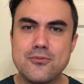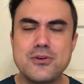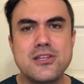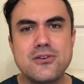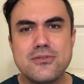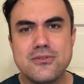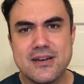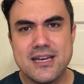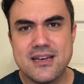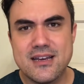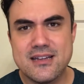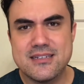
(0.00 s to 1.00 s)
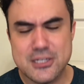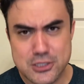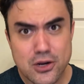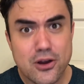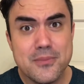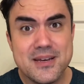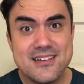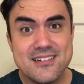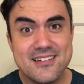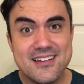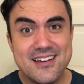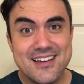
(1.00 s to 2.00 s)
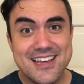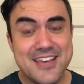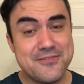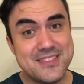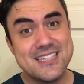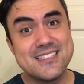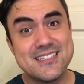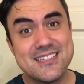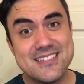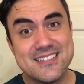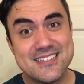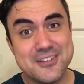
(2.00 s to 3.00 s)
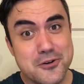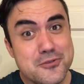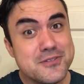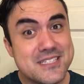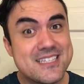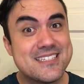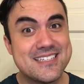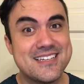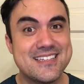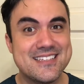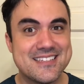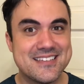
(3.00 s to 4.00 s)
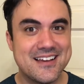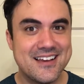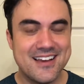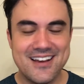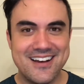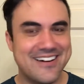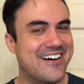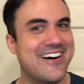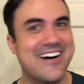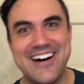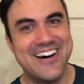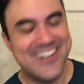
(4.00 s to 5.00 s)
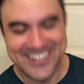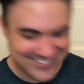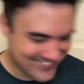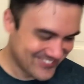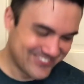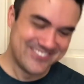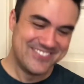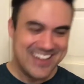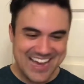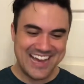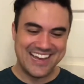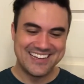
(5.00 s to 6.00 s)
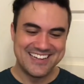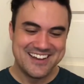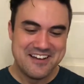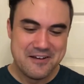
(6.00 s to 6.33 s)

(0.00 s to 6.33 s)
Will you determine if this is, whose this is? Oh, man.